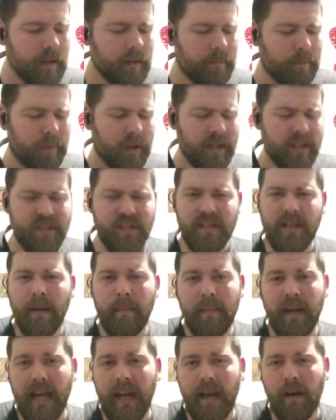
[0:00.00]
but
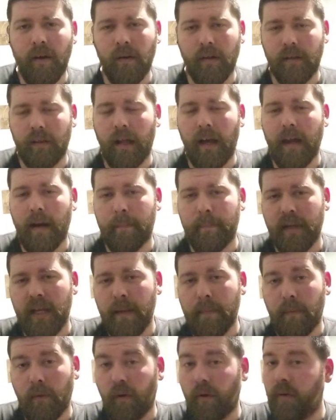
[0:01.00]
somehow, a lot of
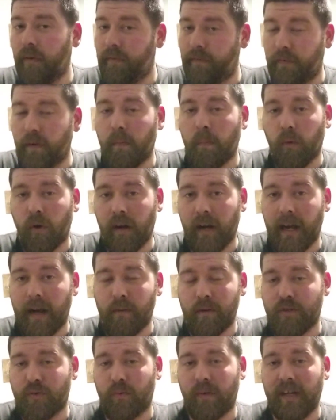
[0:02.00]
people, from what I
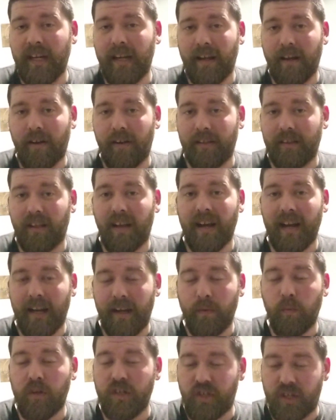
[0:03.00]
was reading
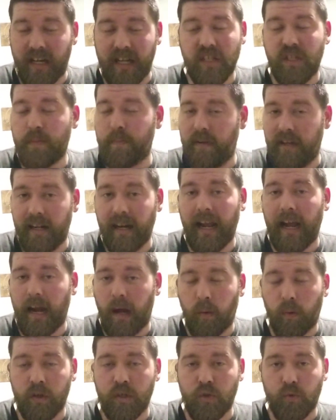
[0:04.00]
online, which I spent
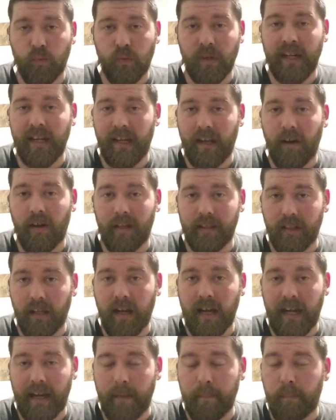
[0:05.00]
hours reading
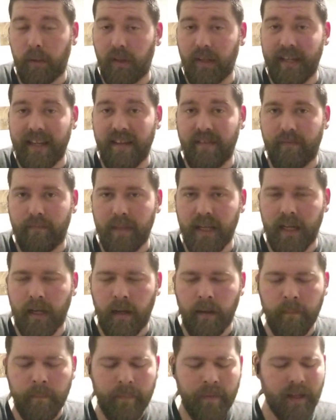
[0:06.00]
online, believe
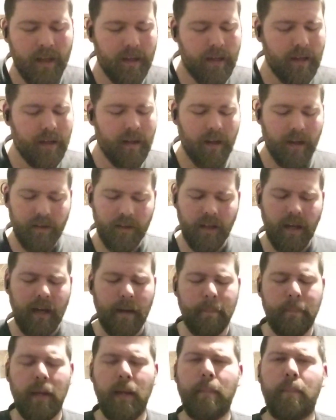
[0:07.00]
me, a lot
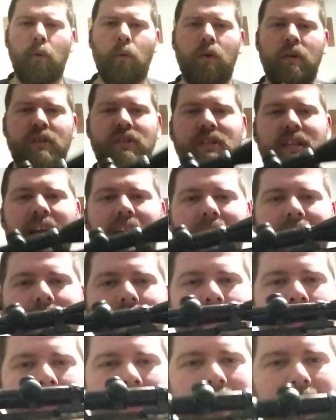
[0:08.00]
of people were
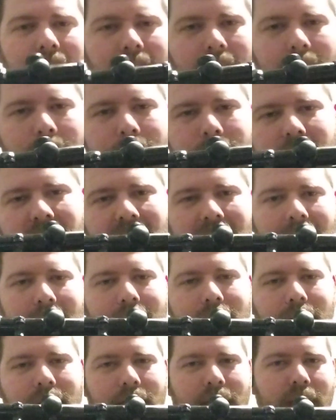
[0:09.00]
saying
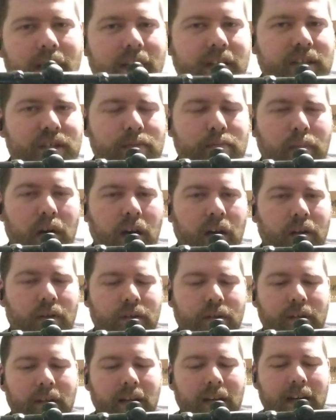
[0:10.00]
that this
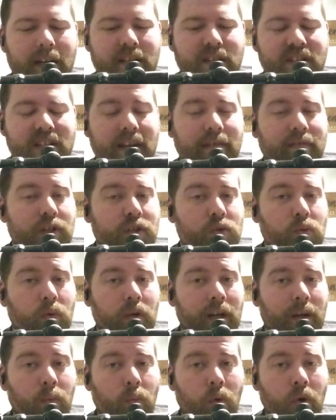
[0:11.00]
Model
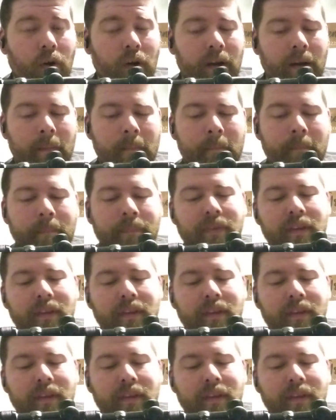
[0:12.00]
721